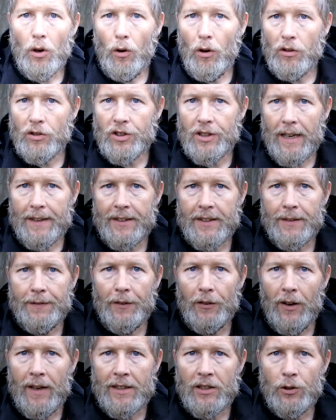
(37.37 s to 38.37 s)
So alongside the
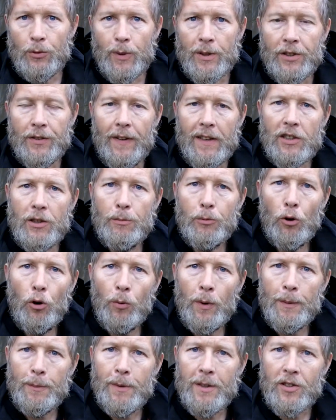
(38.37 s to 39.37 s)
different lenses which I've actually
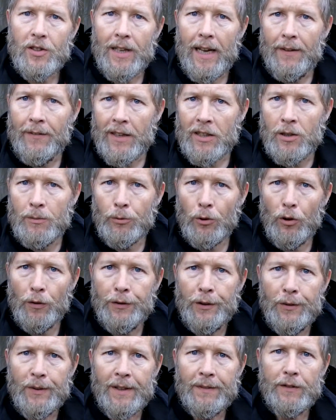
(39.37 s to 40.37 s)
brought with me today, I've actually brought a
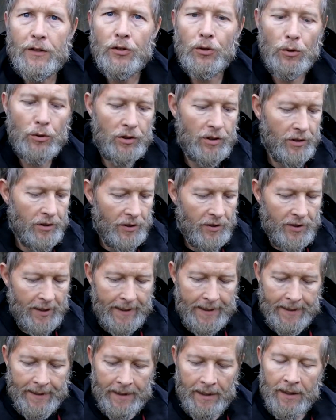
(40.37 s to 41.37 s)
few different sources of
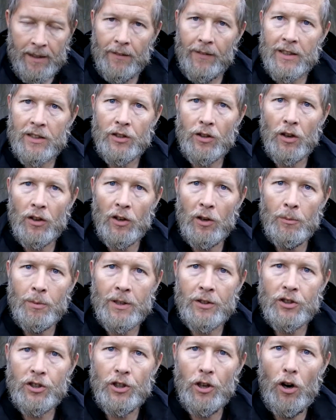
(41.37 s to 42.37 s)
tinder, I've actually got a little
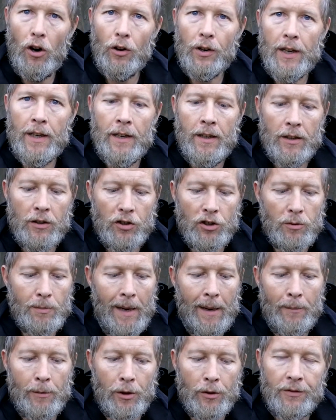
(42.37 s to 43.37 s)
bit of chaga and some
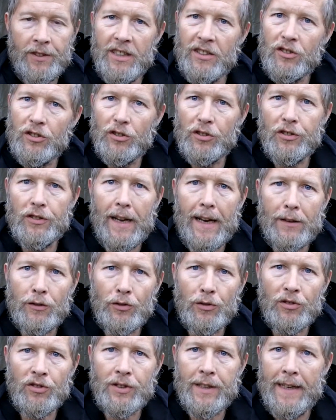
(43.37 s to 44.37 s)
amadou. These are just the
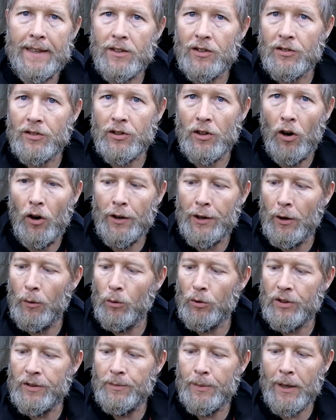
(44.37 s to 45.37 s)
natural state as they are, you know,
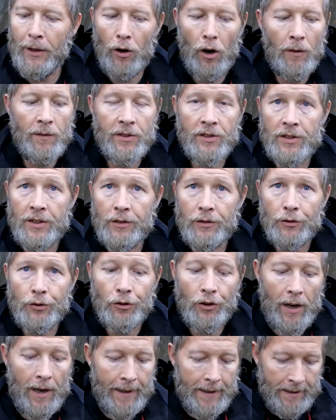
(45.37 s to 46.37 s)
once they've been harvested and
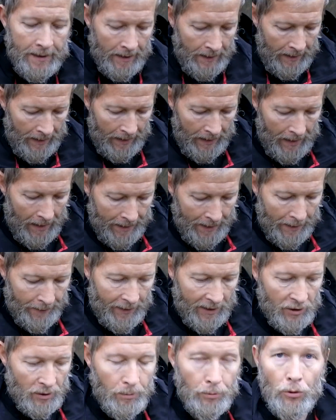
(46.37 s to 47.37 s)
dried. And then
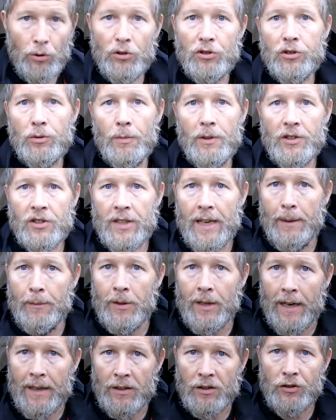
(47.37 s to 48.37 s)
I've actually brought some of the same
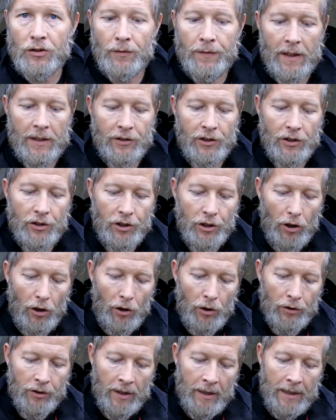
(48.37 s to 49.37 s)
kind of stuff actually
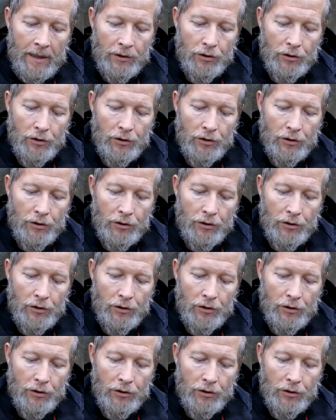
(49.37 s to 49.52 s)
charred.